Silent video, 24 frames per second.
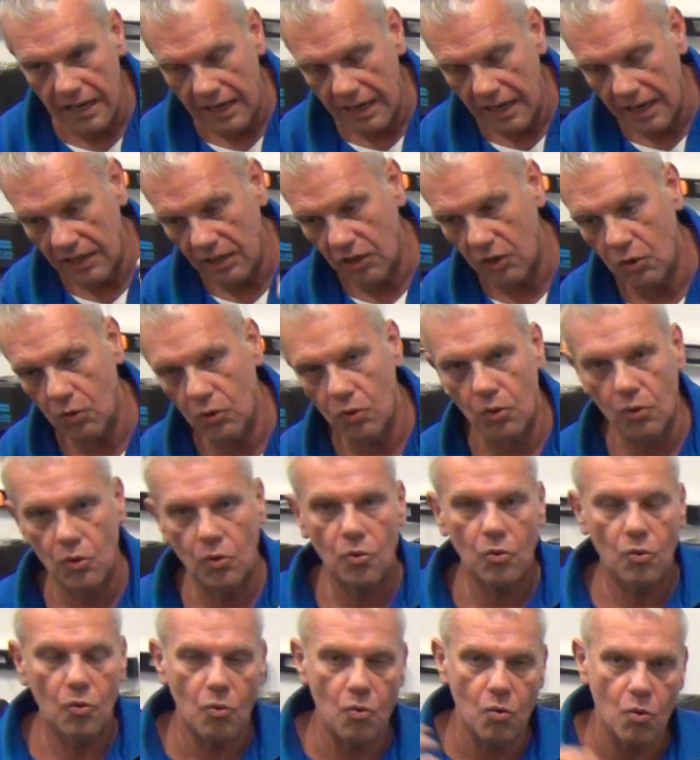and cool,
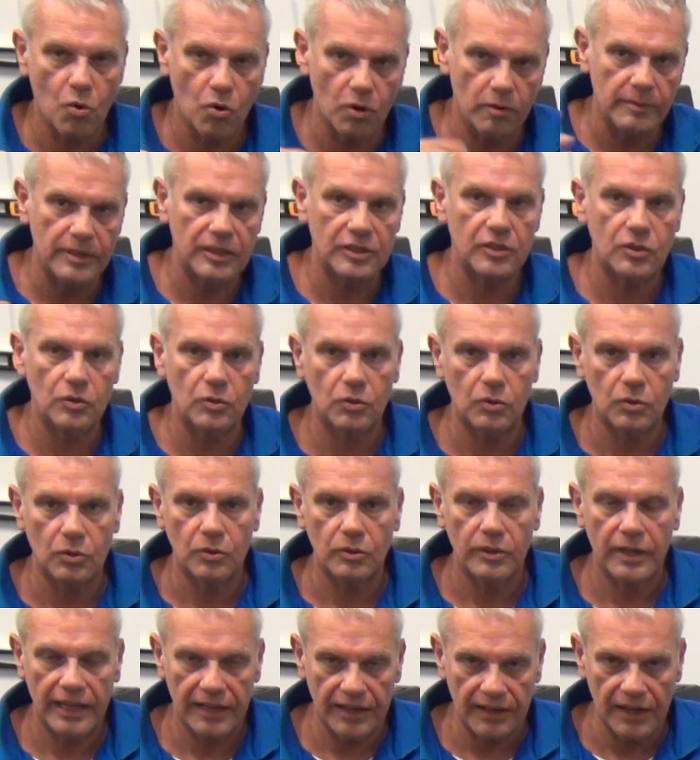warm and cool. At